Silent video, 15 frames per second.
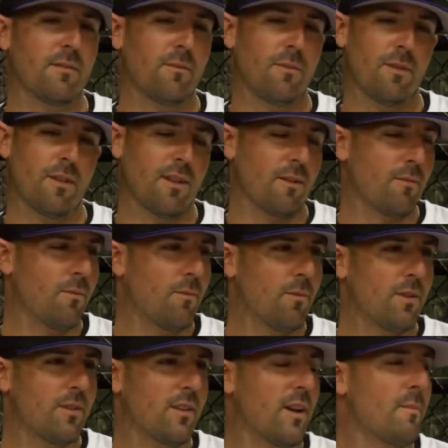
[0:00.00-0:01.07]
I'm like,
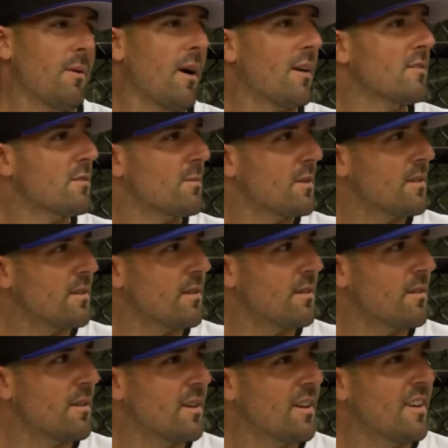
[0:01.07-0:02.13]
what did I possibly
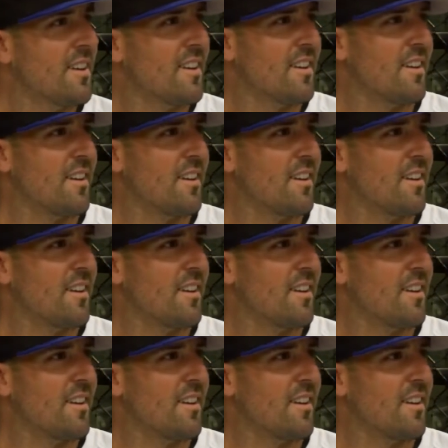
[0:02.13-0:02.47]
do?